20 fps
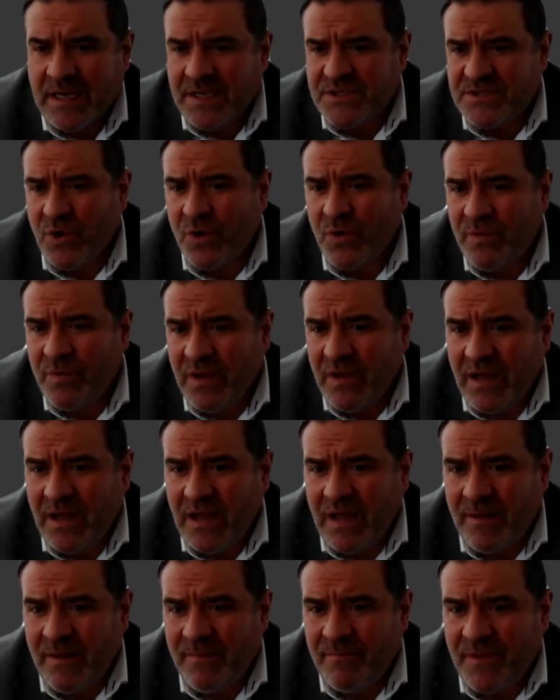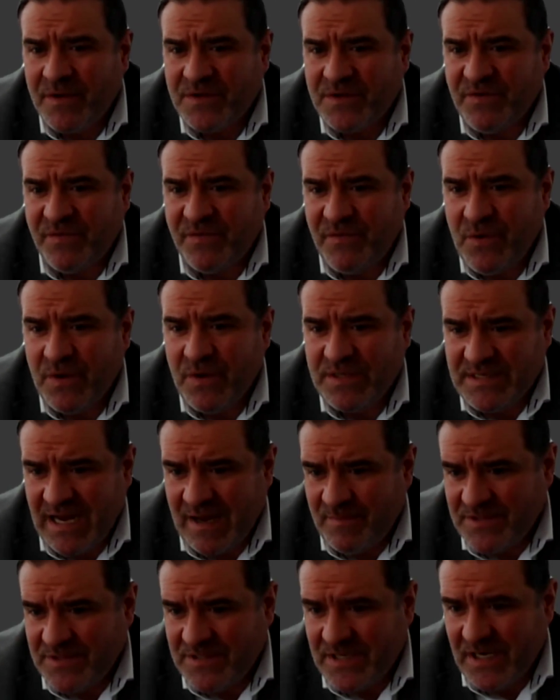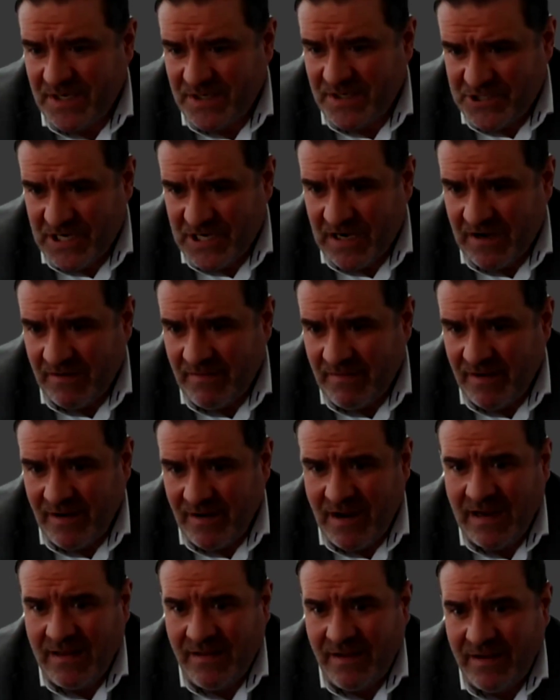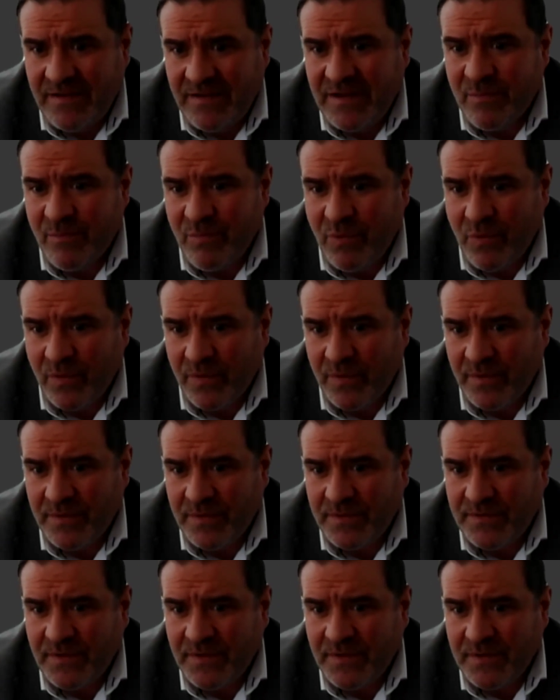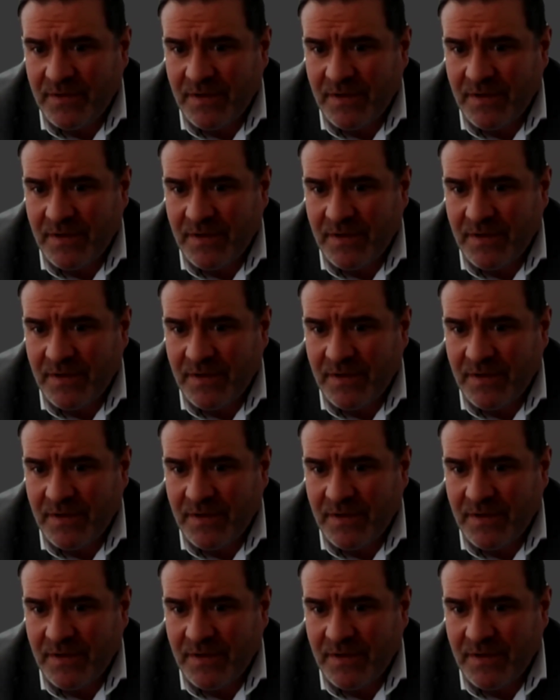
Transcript: So there's a few examples I can share that highlight the importance